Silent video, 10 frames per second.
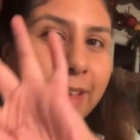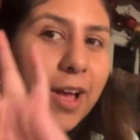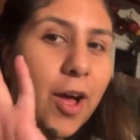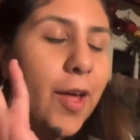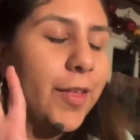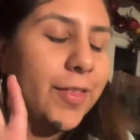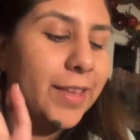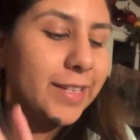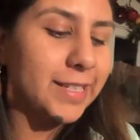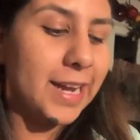all the
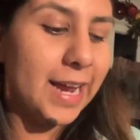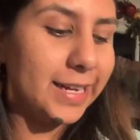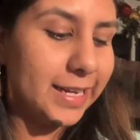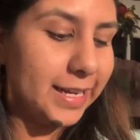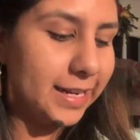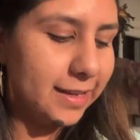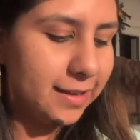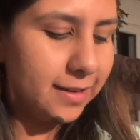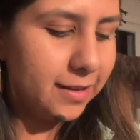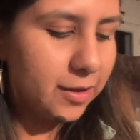things that I did
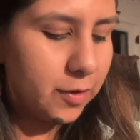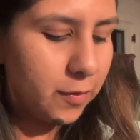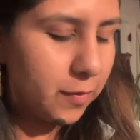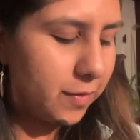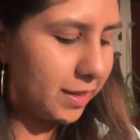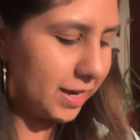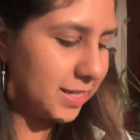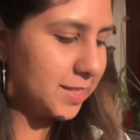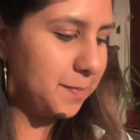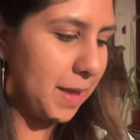that I
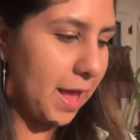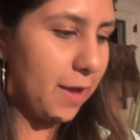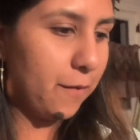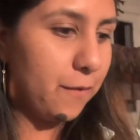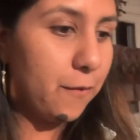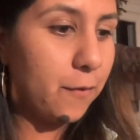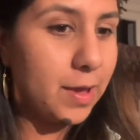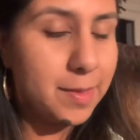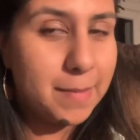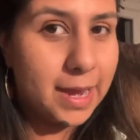spent
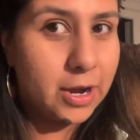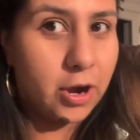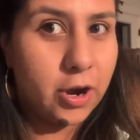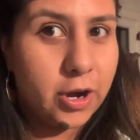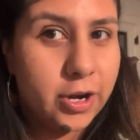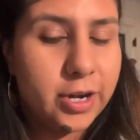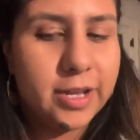with my card.